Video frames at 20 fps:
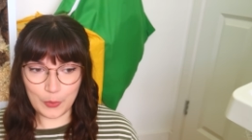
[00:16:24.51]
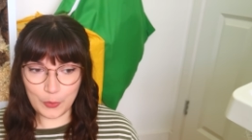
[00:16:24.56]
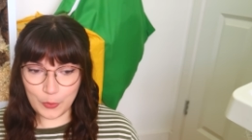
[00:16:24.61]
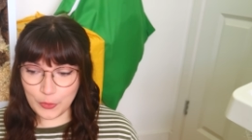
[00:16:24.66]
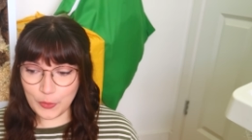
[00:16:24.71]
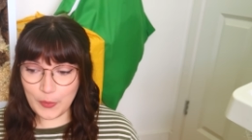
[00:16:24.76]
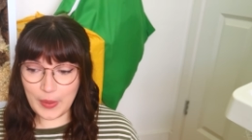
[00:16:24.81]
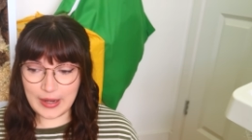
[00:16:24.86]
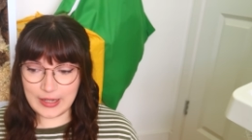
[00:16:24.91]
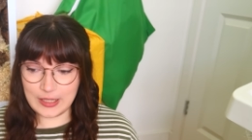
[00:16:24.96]

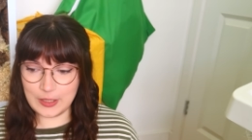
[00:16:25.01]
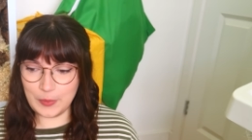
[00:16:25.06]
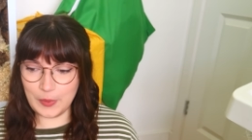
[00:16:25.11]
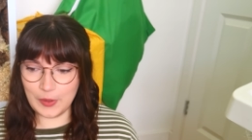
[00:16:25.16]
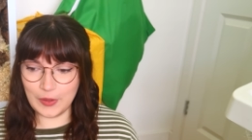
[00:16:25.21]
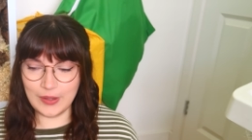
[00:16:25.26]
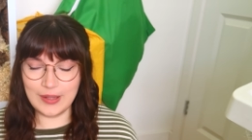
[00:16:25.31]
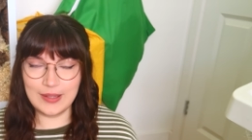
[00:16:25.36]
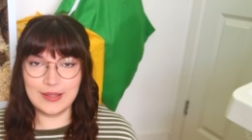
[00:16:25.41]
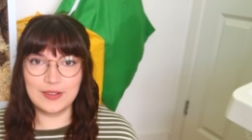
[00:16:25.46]
All the way, to
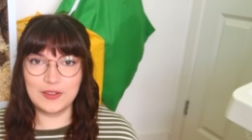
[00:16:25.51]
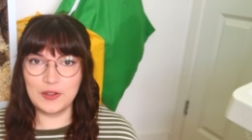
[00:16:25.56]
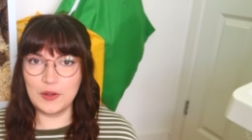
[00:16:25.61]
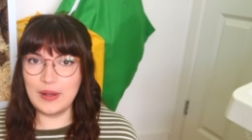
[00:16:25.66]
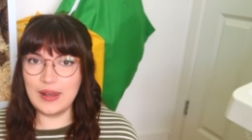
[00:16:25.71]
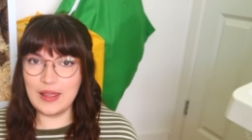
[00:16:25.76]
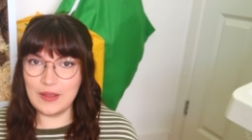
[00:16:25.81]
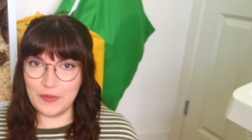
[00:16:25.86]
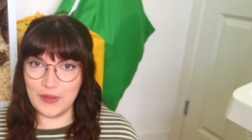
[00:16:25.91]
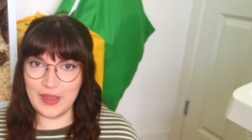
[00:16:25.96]
be honest, to
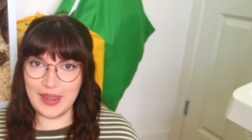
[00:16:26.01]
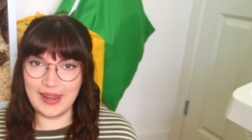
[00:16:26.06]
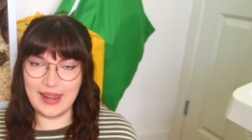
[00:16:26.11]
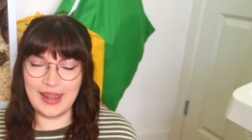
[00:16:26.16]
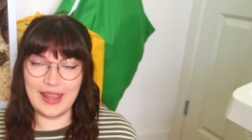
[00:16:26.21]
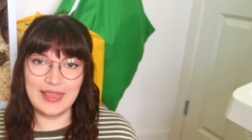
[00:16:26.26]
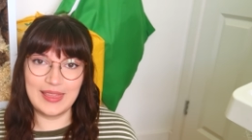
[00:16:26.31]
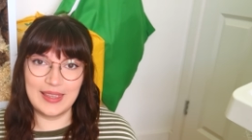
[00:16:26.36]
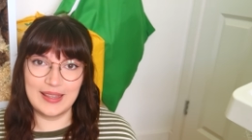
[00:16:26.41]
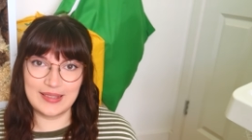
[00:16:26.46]

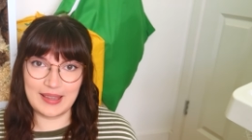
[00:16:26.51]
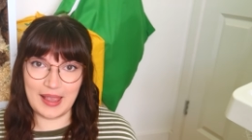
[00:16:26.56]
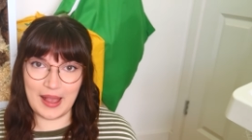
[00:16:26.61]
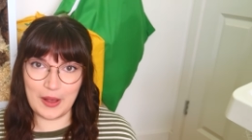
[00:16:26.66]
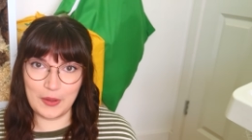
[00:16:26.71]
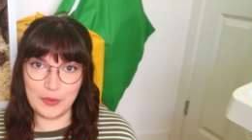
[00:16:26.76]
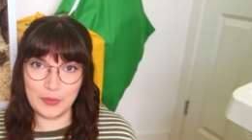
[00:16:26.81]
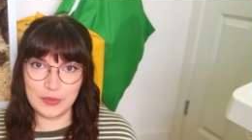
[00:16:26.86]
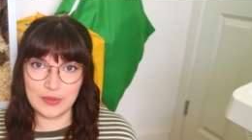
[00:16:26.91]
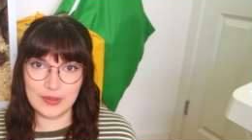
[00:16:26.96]
living in this
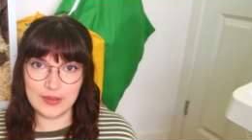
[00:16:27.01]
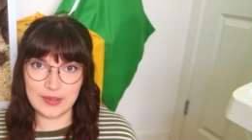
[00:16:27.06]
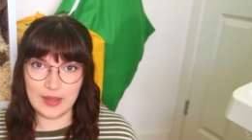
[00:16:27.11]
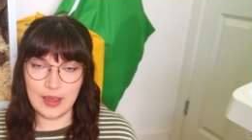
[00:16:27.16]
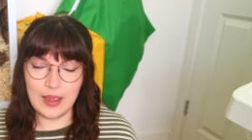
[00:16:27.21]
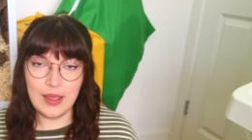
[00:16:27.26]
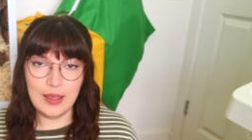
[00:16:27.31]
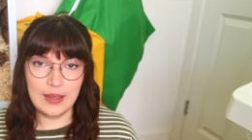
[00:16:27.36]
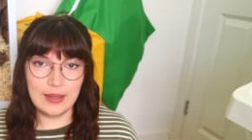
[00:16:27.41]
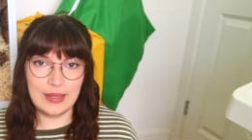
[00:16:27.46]

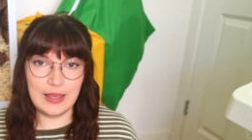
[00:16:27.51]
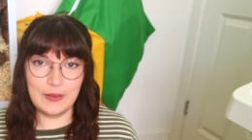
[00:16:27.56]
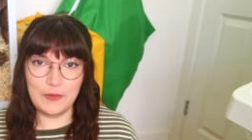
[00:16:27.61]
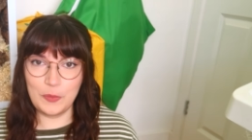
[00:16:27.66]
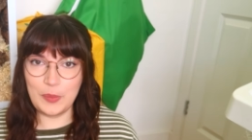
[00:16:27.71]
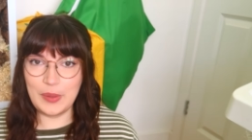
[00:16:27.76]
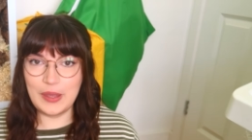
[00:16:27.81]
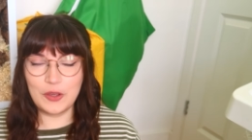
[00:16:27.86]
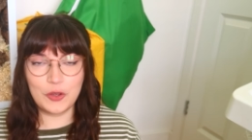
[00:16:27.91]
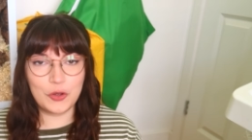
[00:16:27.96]
house
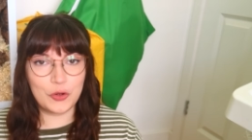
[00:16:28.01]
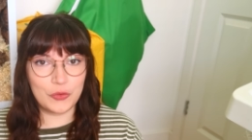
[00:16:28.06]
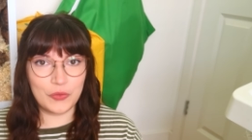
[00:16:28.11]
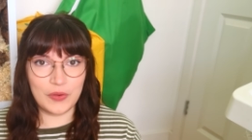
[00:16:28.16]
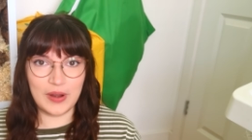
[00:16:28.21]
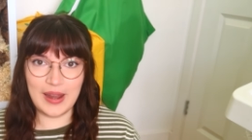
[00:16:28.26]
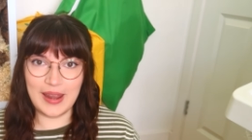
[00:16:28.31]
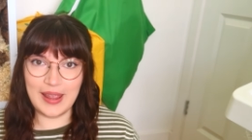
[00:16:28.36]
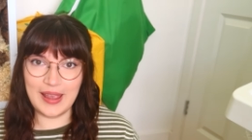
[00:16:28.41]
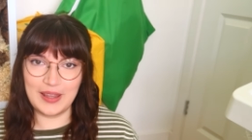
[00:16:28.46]
given me a
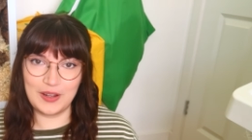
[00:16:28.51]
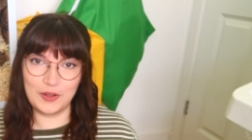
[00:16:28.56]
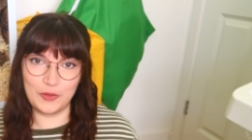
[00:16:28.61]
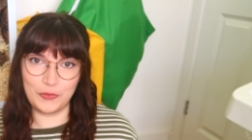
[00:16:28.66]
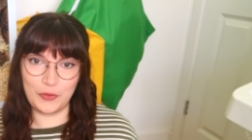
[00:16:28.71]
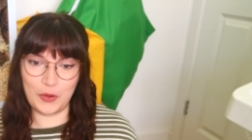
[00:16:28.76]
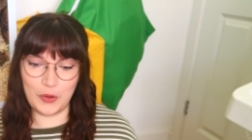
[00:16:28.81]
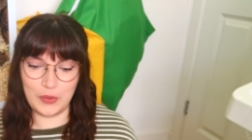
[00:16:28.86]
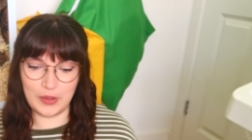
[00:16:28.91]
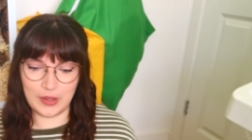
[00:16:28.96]
career and
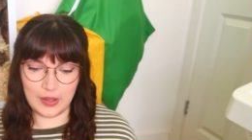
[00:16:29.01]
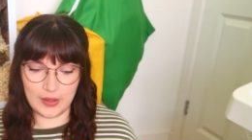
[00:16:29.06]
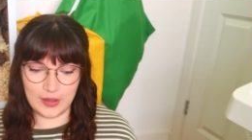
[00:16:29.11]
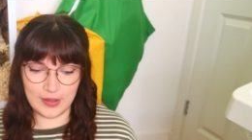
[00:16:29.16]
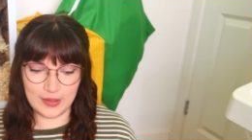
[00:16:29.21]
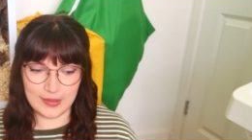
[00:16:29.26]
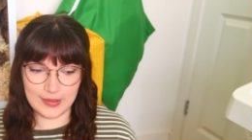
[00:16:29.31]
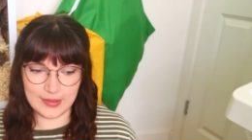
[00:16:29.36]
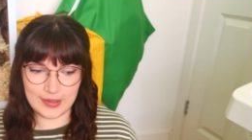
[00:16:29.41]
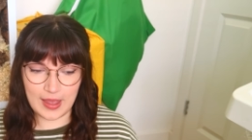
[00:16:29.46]
a
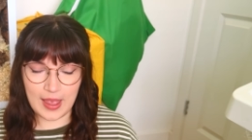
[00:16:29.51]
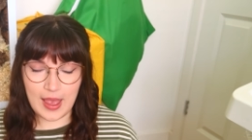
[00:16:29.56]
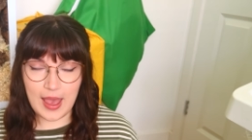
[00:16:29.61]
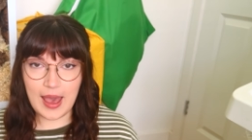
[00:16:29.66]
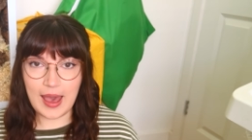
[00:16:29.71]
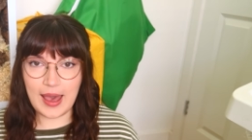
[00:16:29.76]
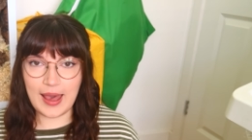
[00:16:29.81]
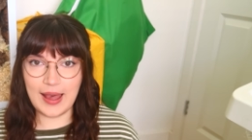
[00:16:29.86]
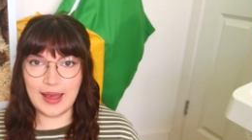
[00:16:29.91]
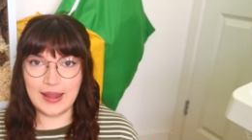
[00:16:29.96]
focus
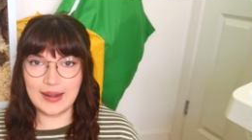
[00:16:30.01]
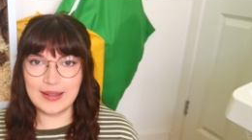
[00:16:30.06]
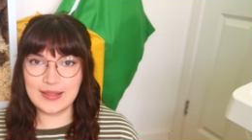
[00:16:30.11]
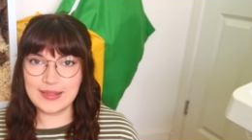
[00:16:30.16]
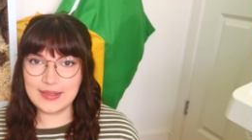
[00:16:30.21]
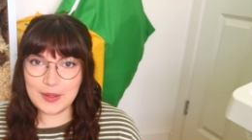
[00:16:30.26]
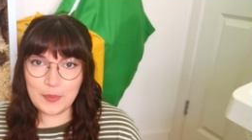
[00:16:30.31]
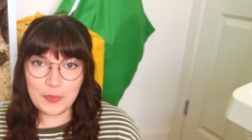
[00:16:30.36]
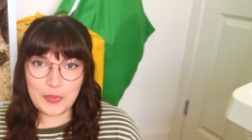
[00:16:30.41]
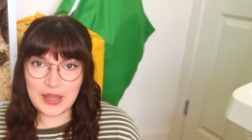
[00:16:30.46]
and
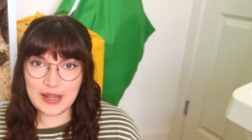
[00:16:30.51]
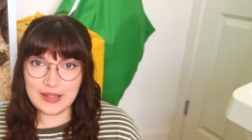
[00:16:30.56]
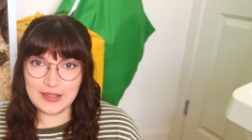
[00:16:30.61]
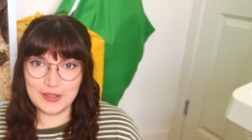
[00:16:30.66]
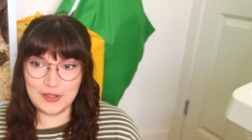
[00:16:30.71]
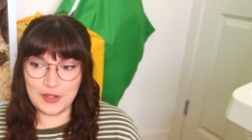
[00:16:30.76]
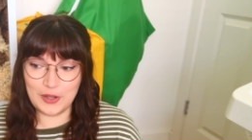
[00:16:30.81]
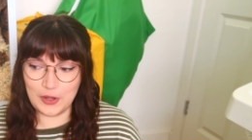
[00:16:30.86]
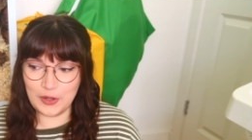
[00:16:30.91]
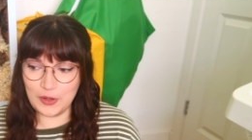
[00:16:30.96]
it's something
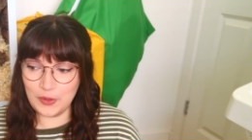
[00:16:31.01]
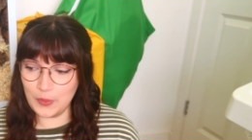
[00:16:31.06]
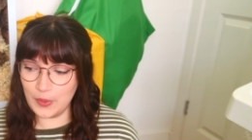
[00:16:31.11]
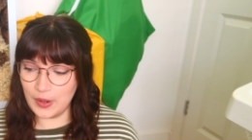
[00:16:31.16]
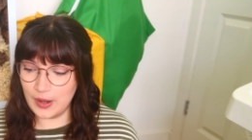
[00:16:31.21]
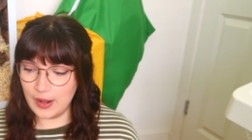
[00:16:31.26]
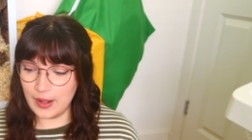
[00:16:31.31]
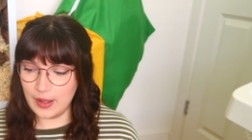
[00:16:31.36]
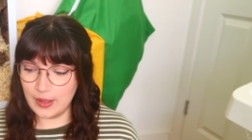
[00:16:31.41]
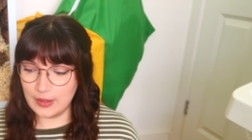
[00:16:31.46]
to do.